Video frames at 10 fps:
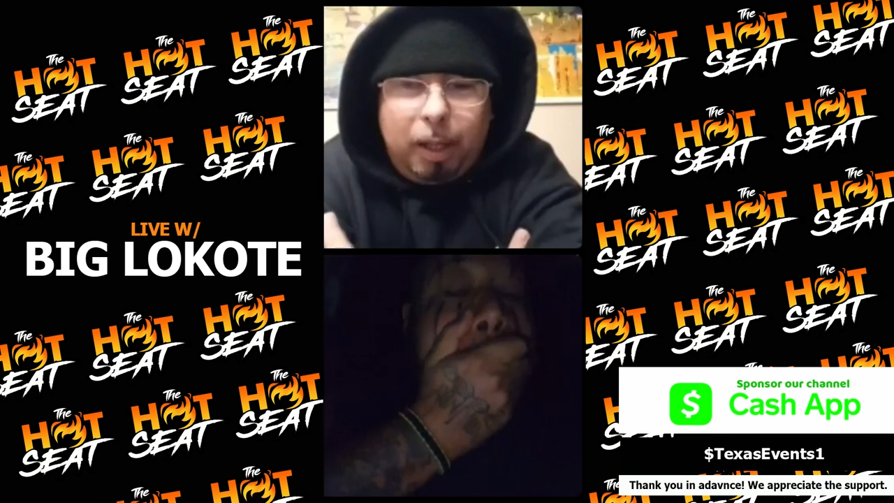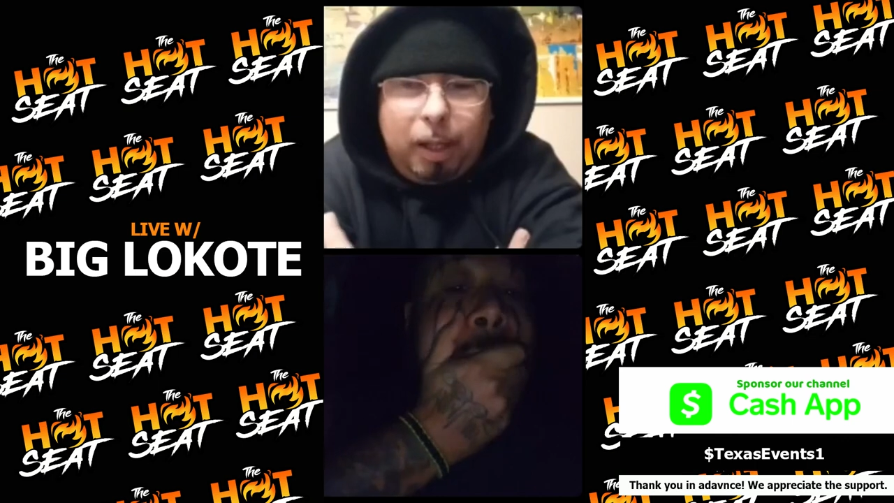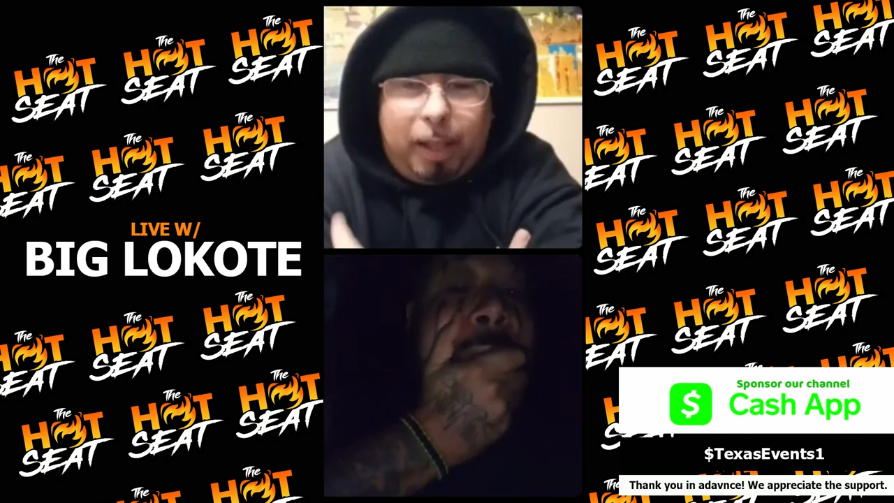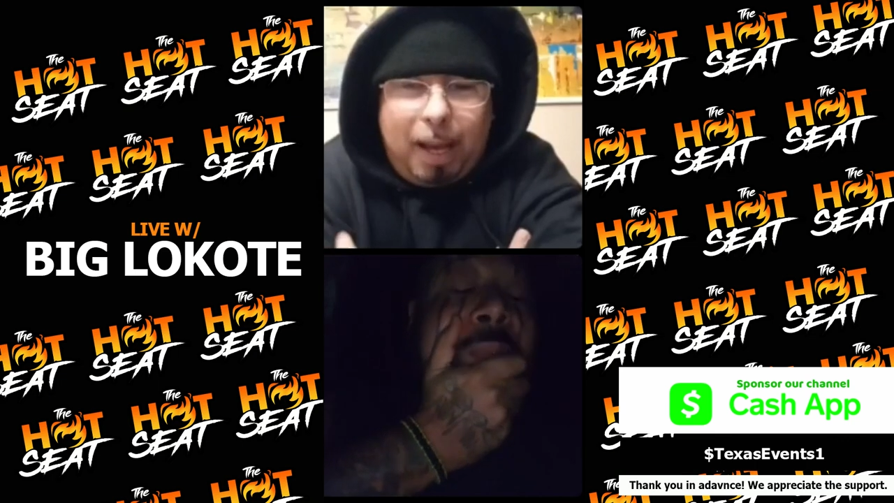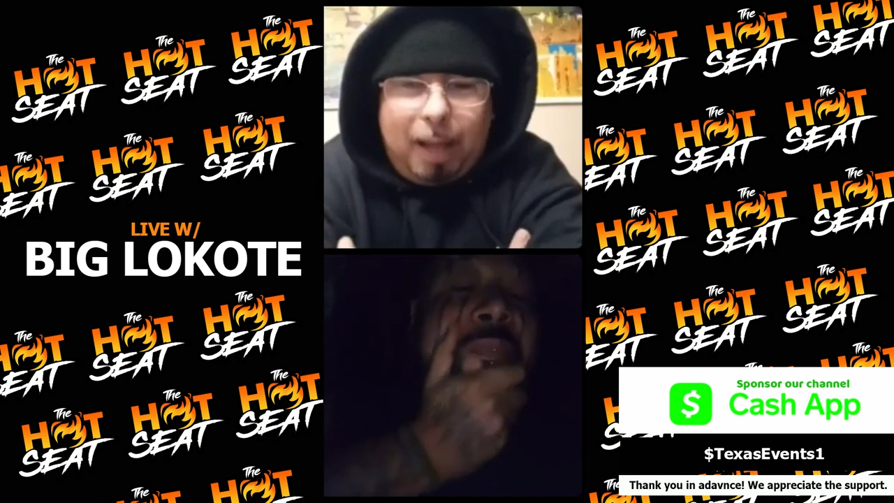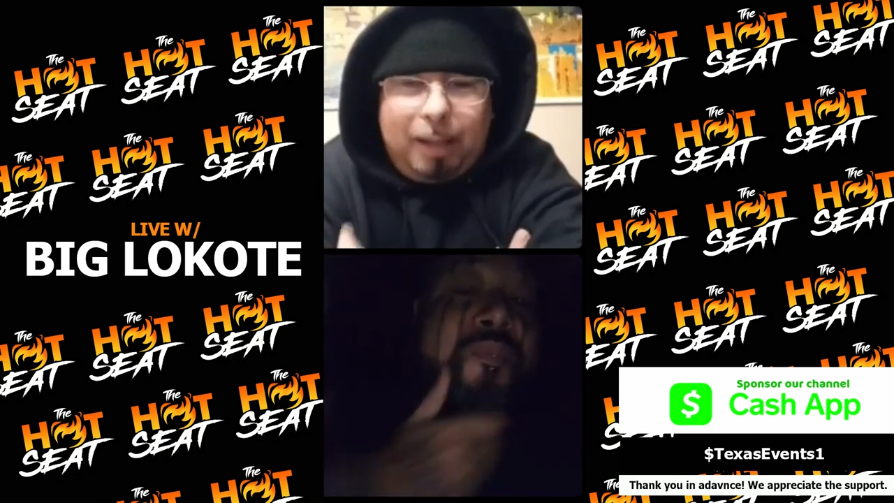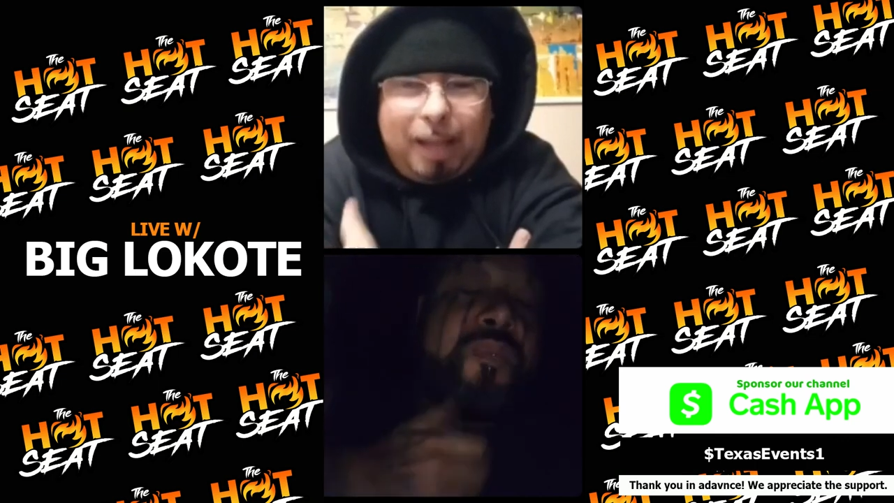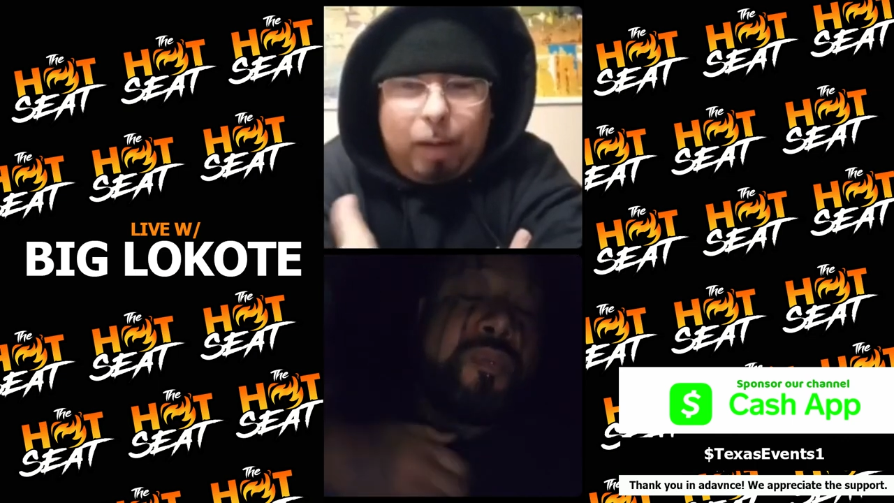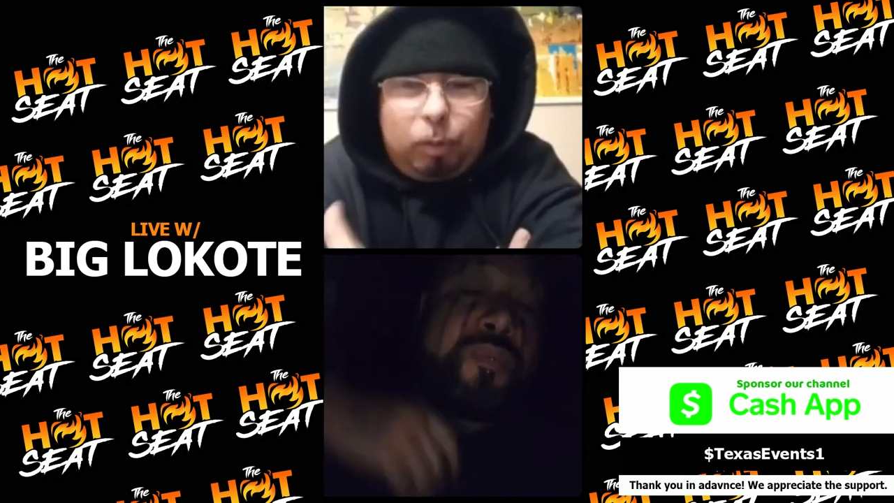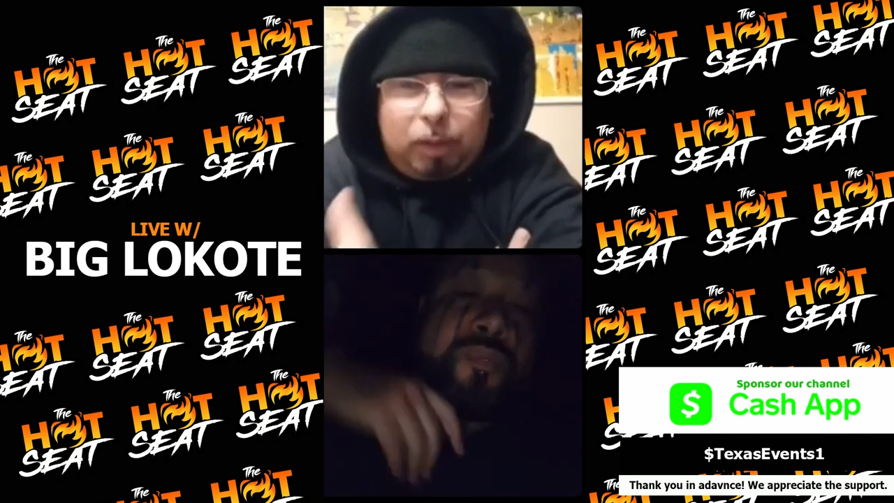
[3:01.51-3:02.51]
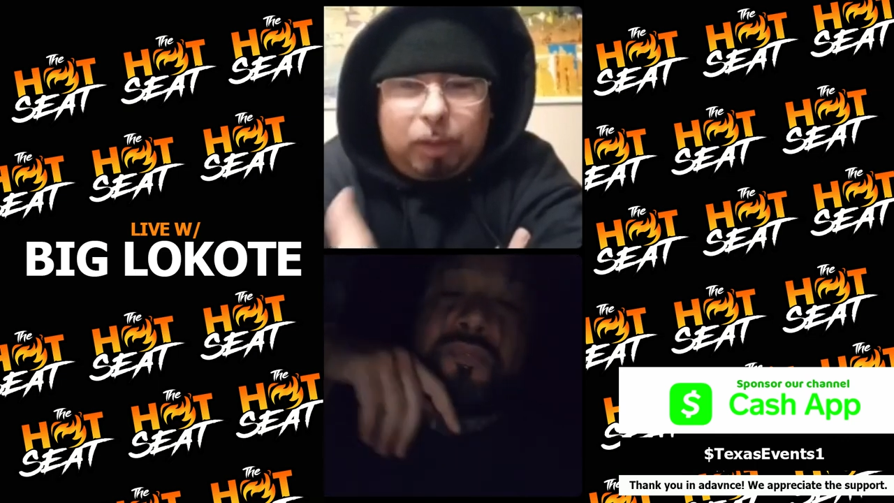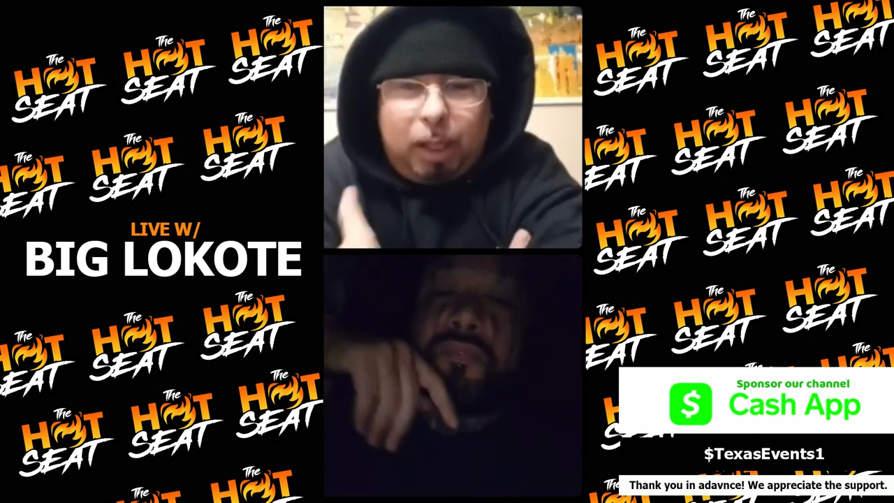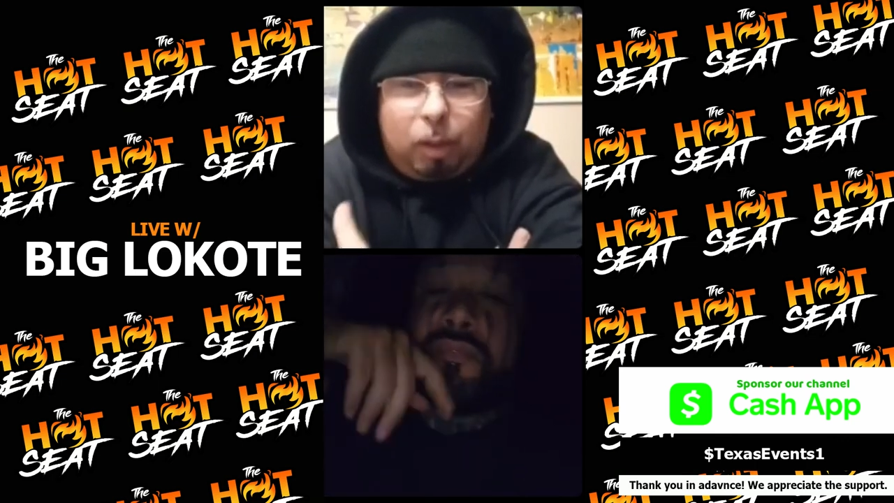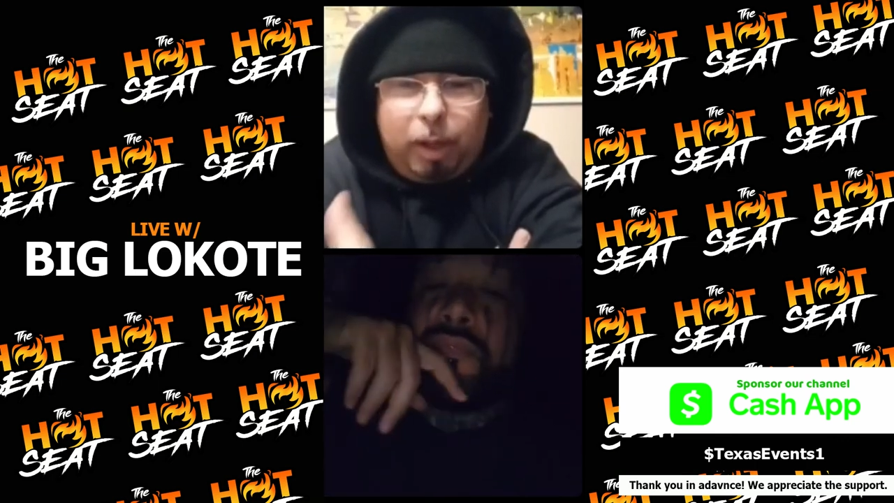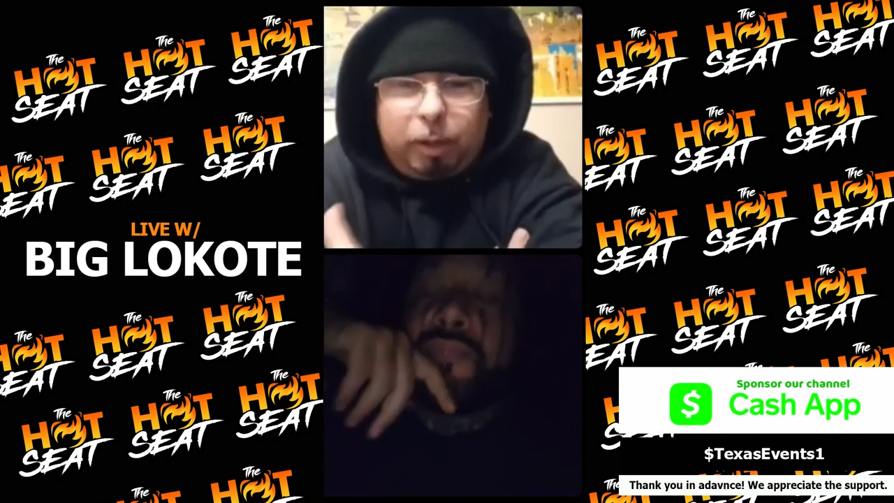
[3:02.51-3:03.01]
in Cali that it was like
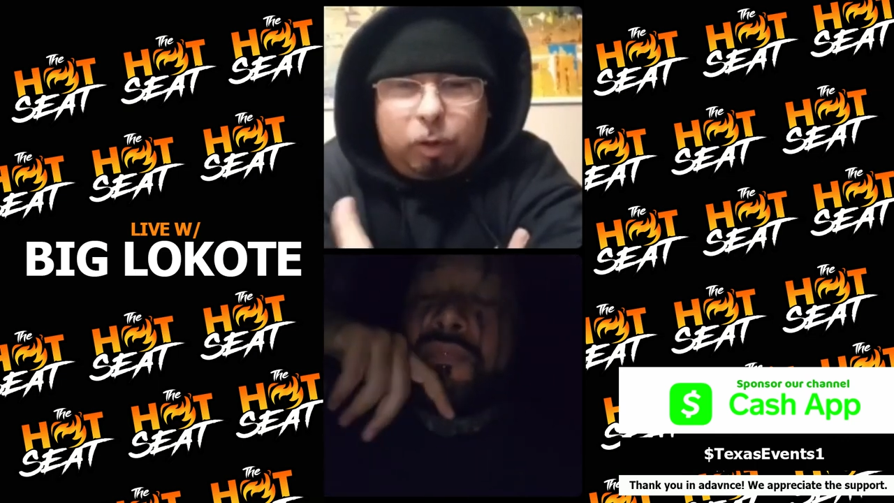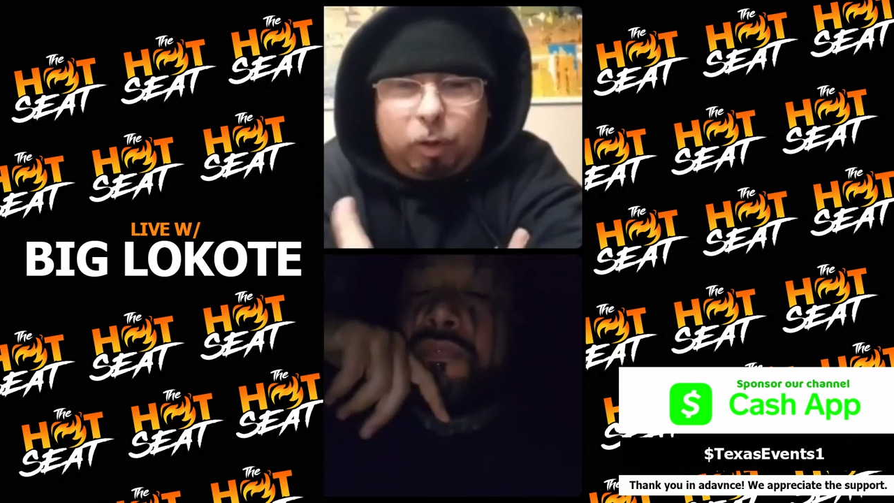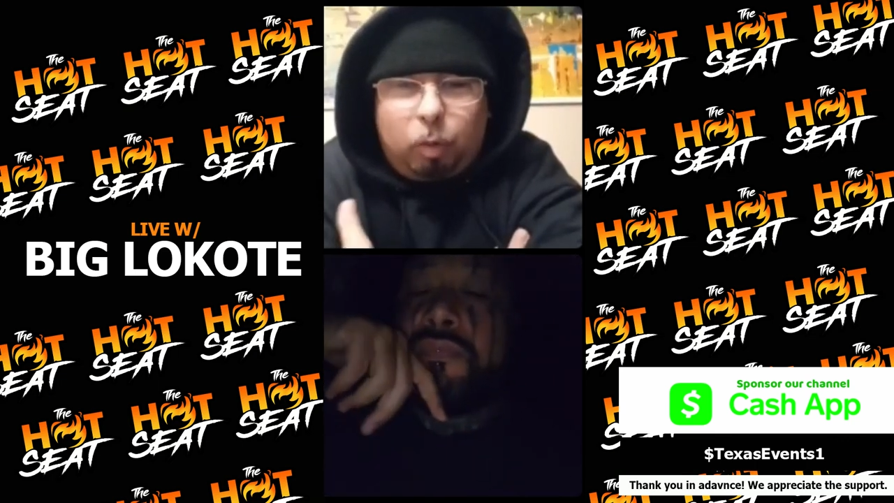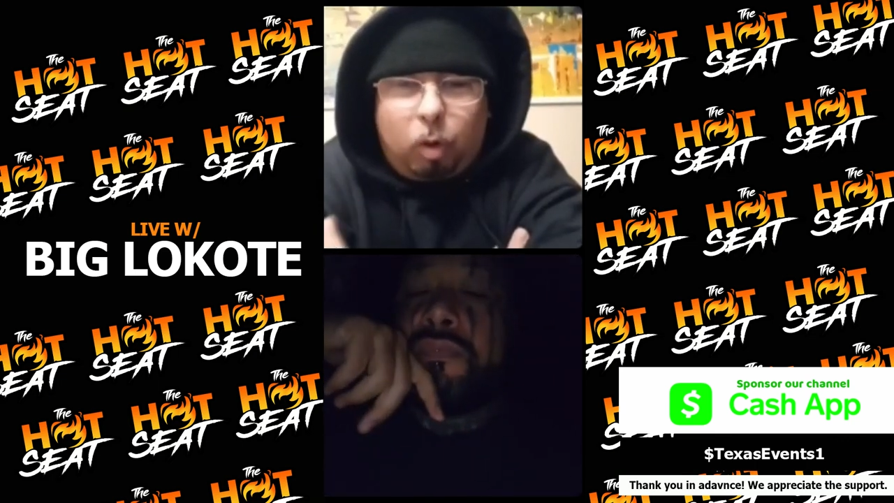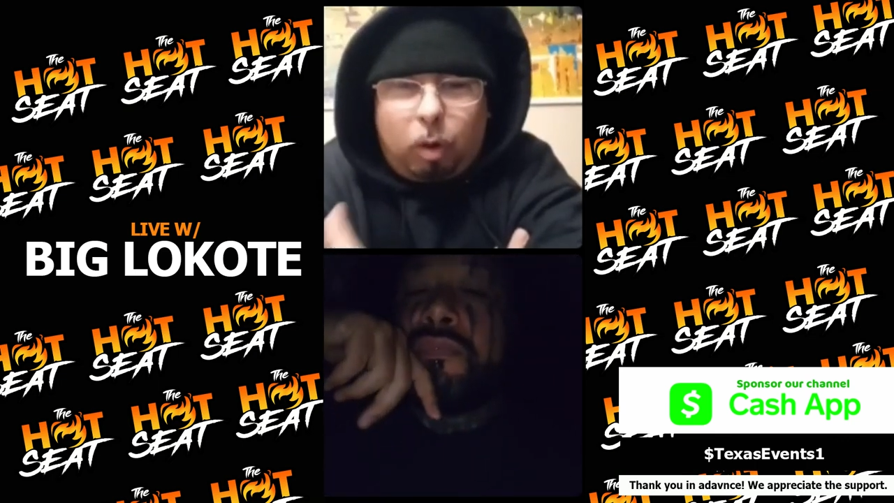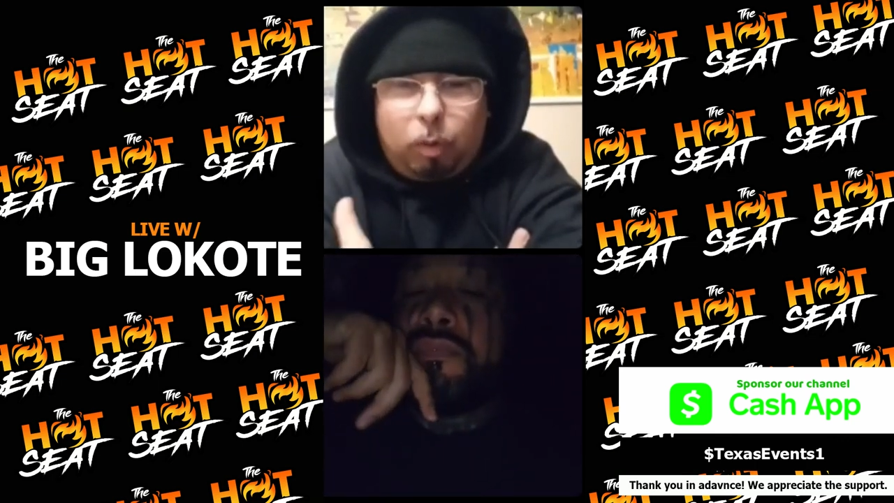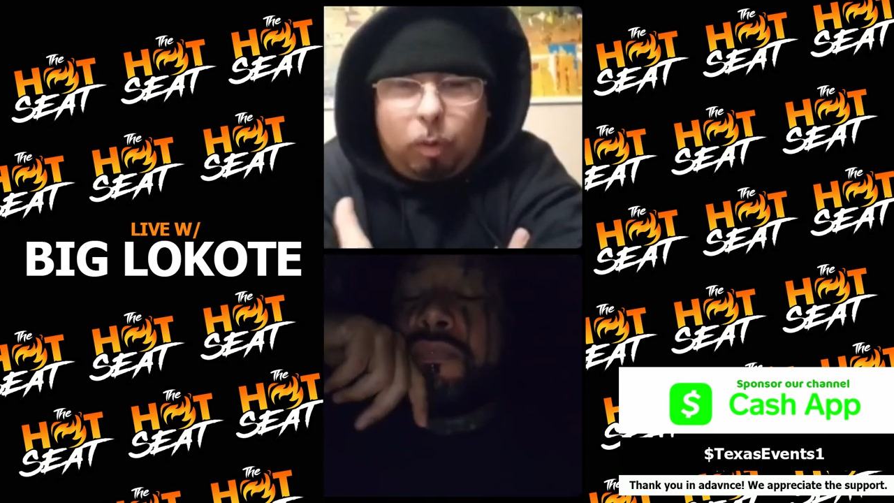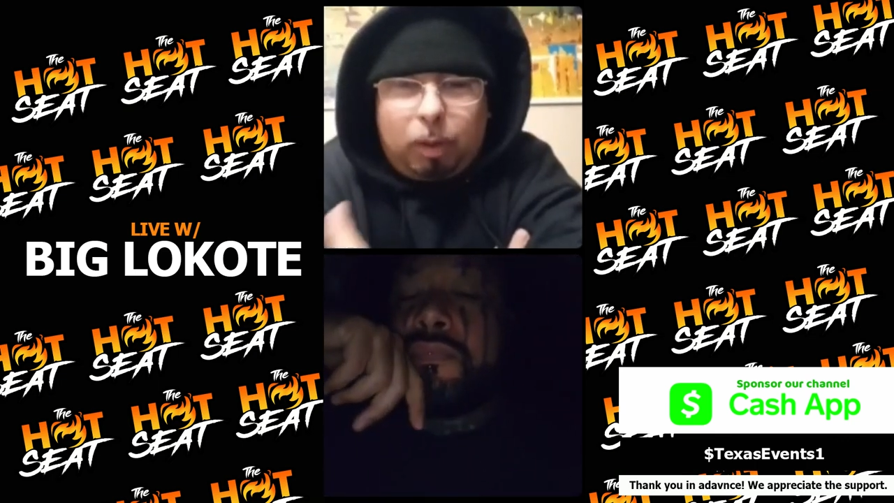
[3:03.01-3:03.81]
a racial war with